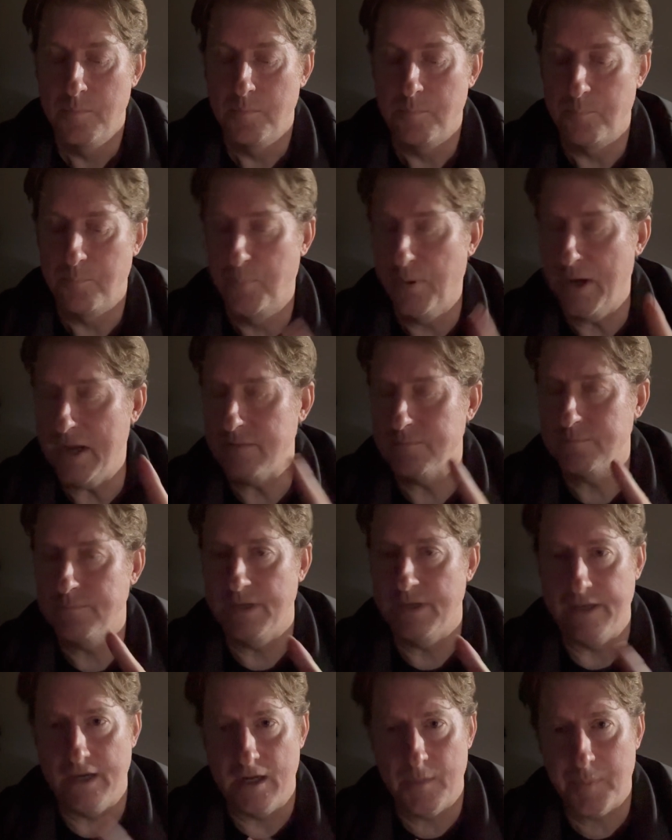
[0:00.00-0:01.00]
But
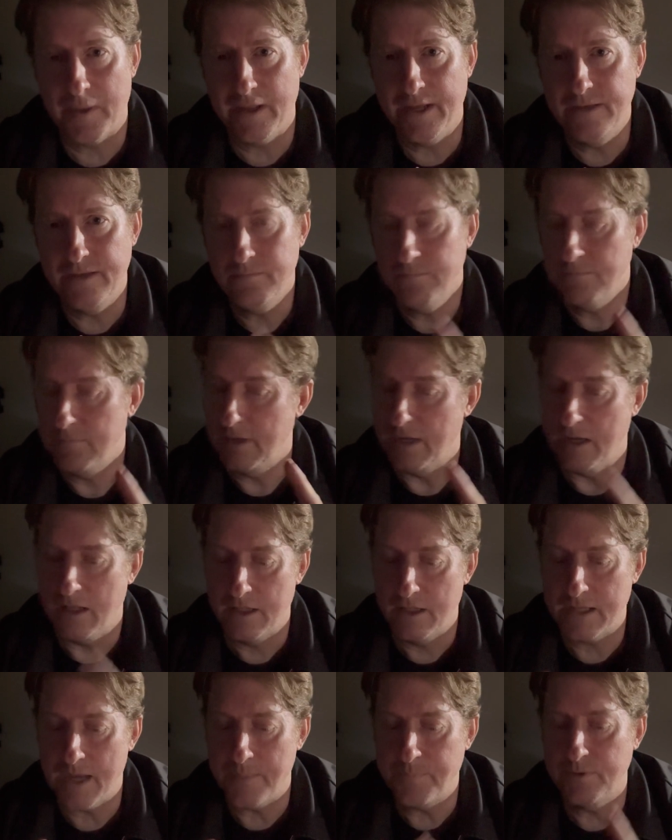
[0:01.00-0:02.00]
an airplane, a
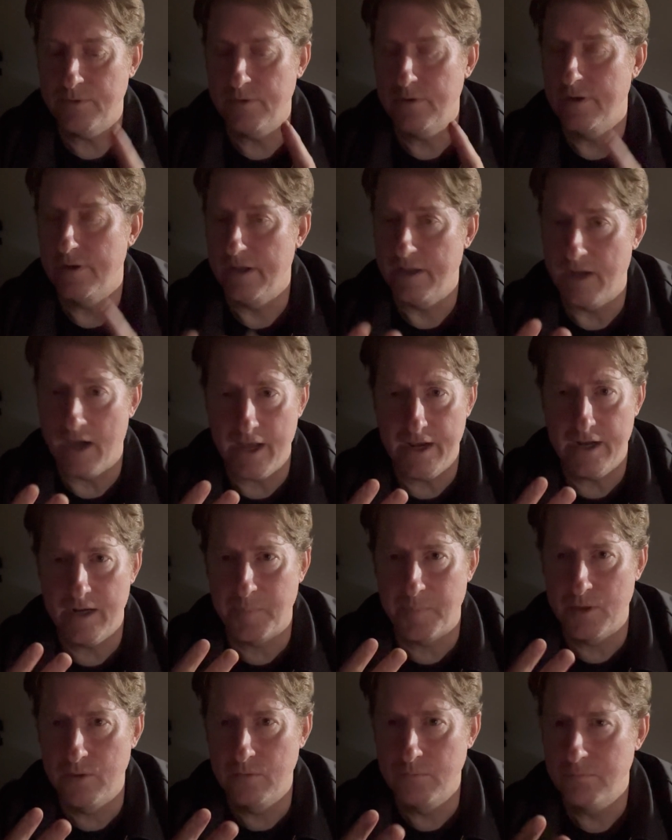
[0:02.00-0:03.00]
helicopter, a hot air
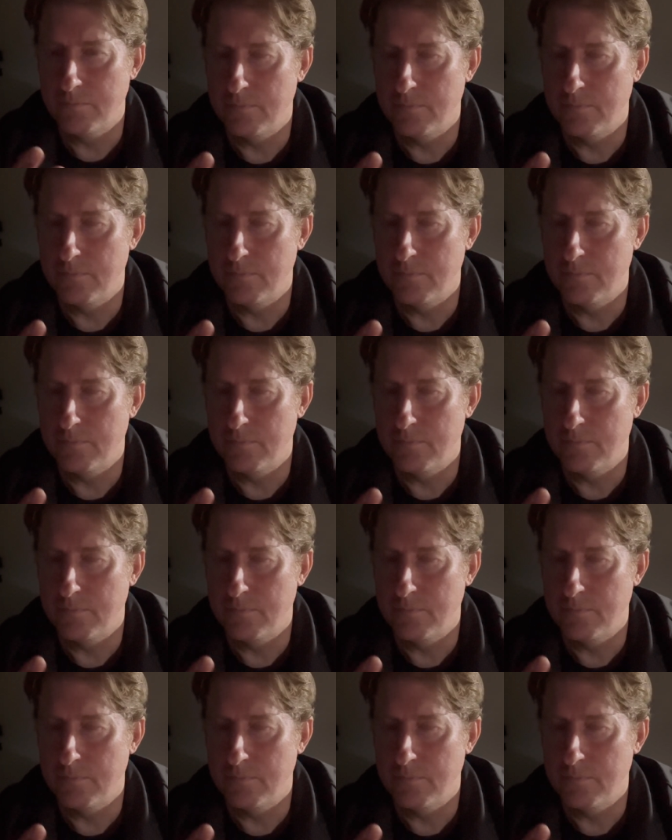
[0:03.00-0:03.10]
balloon,